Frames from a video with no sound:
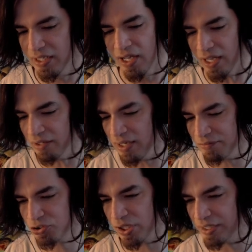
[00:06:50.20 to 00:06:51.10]
I don't have
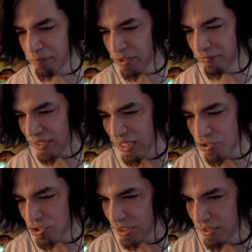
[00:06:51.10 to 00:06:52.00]

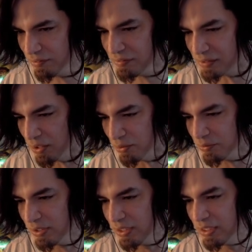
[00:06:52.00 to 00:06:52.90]
Transmogrification either, so
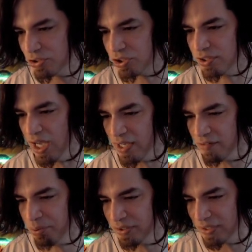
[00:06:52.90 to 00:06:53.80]
should not have
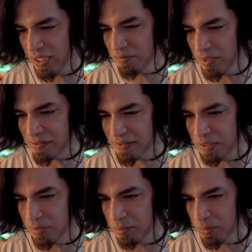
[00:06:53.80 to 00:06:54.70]
put down my
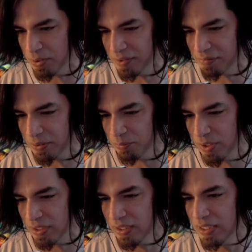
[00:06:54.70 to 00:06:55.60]
Sandamini Moons.
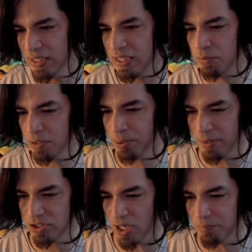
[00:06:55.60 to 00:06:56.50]
He would have
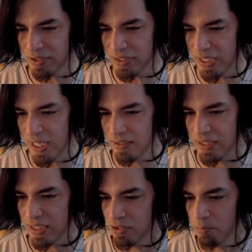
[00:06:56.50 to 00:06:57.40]
probably dropped the
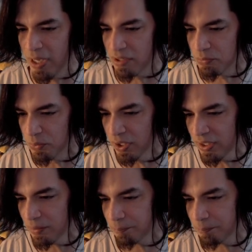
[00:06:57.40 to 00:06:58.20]
Leanne no matter what.